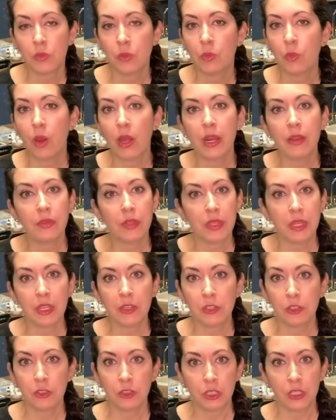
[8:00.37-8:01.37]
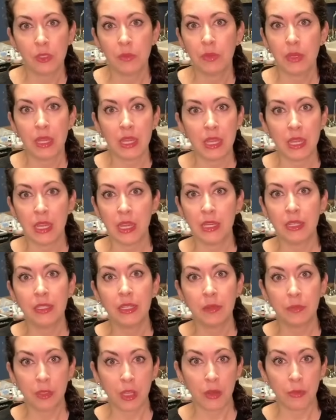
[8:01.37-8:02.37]
We want everything to just be in
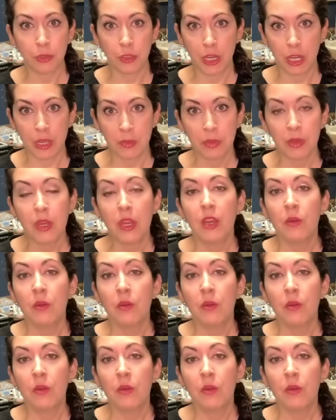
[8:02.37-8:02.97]
tip-top shape